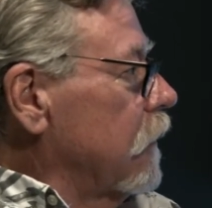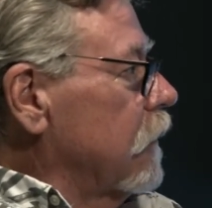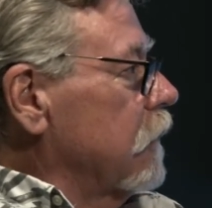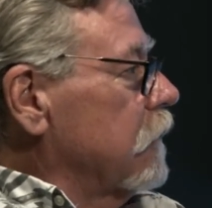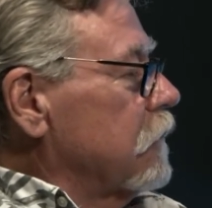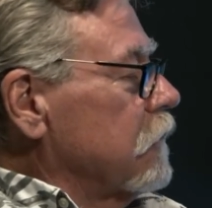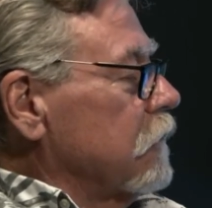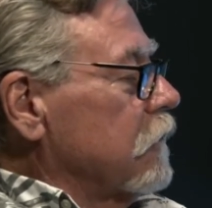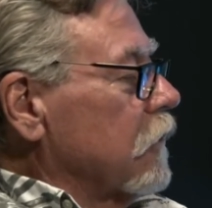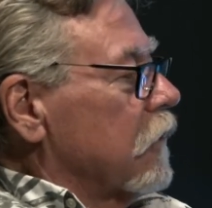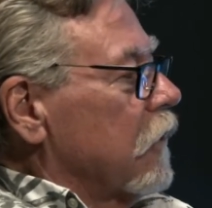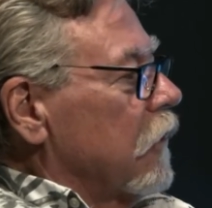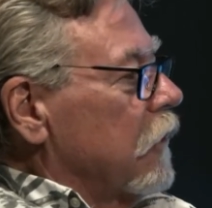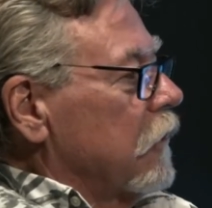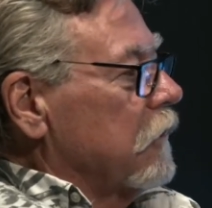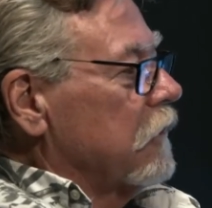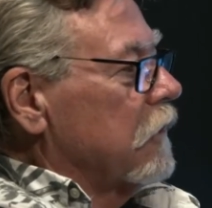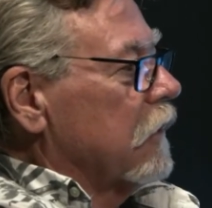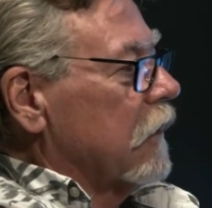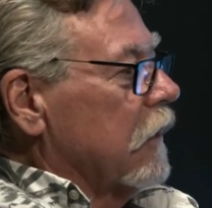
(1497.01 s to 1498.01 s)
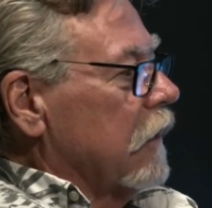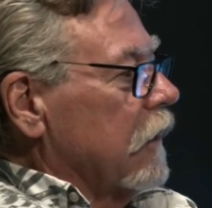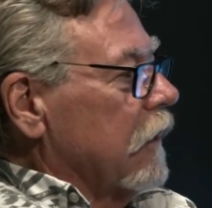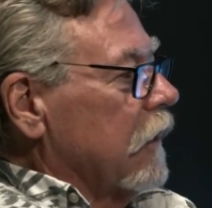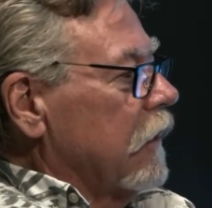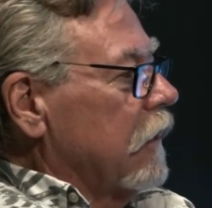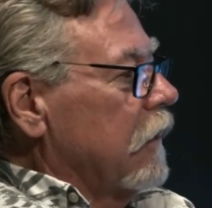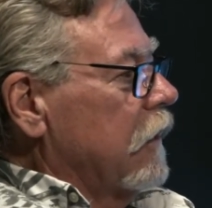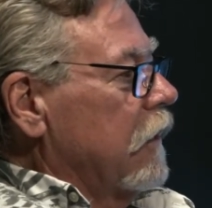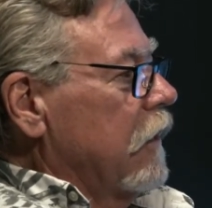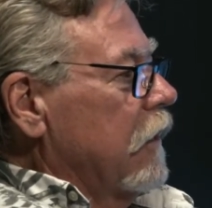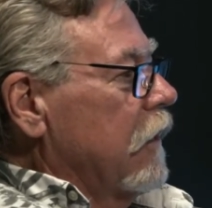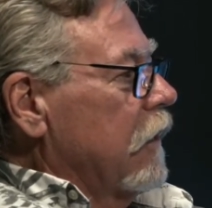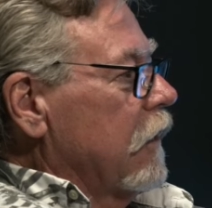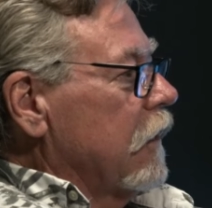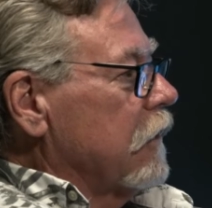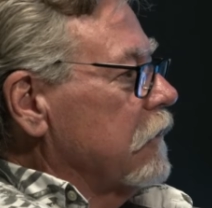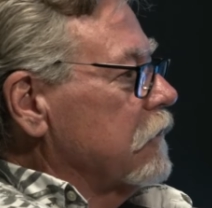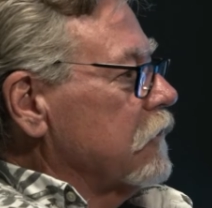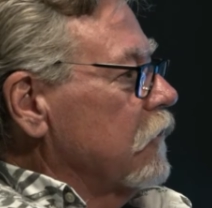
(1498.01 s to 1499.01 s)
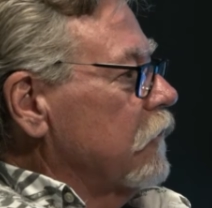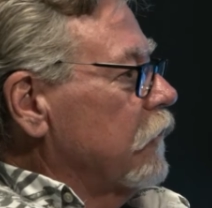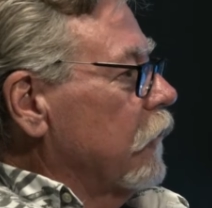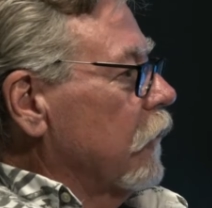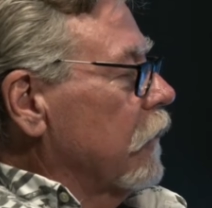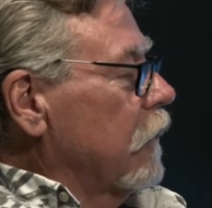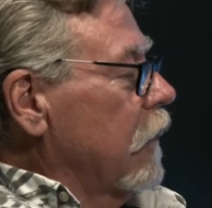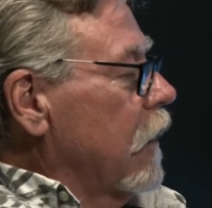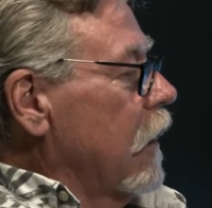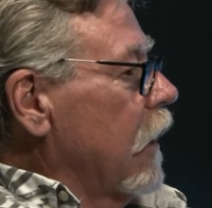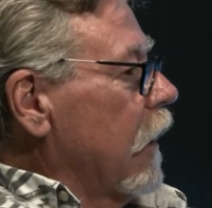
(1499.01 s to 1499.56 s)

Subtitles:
gets you the code to get in, and so forth.